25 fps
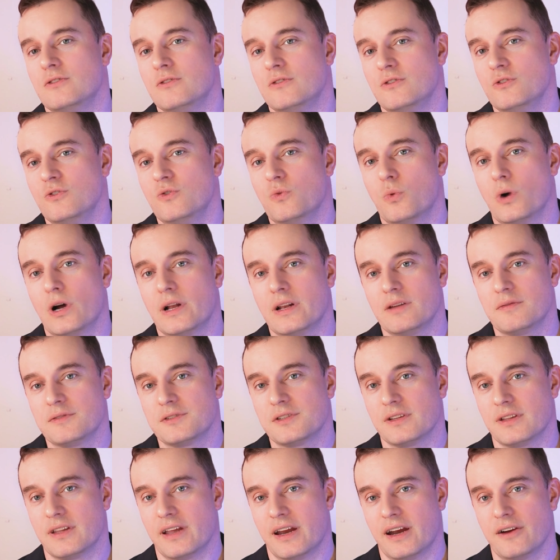to do what if
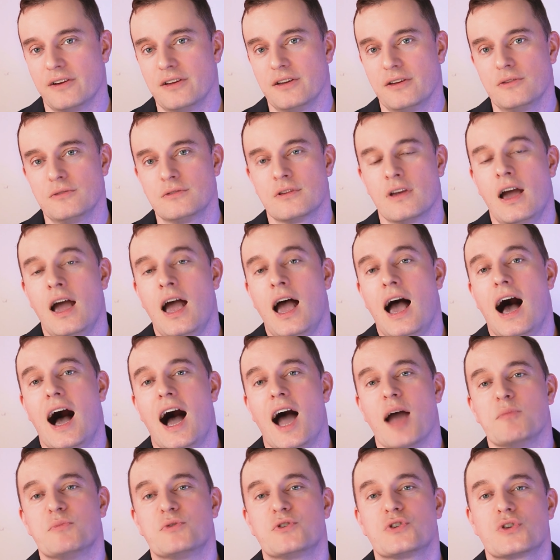scenarios.
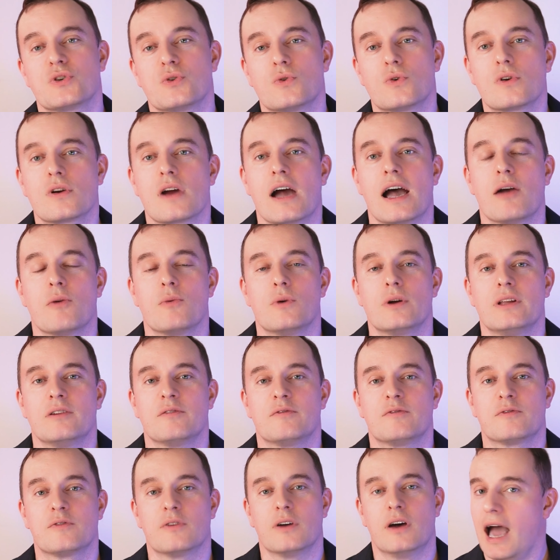I'm sure I
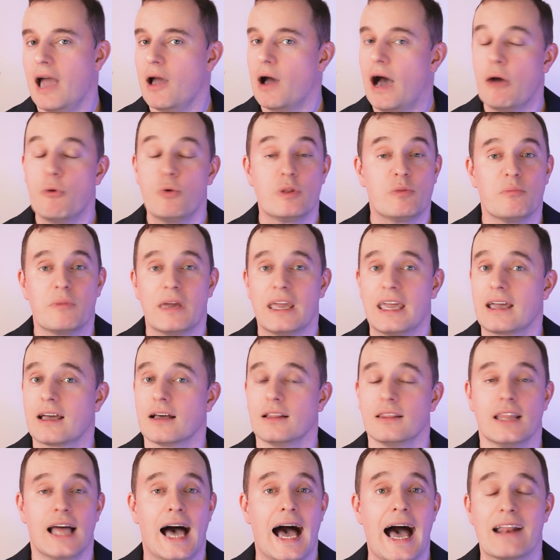would make
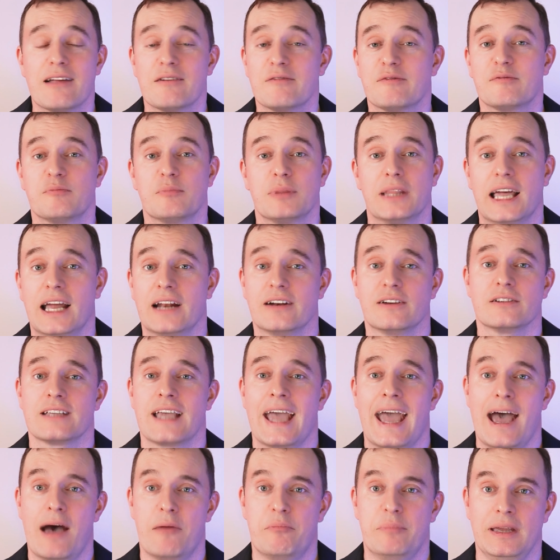a lot of planners
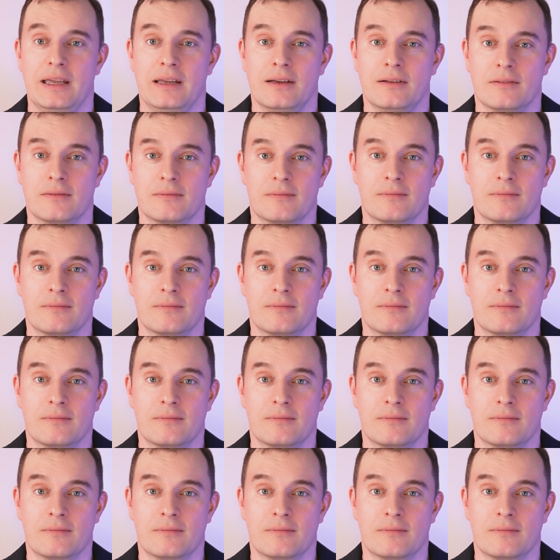happy.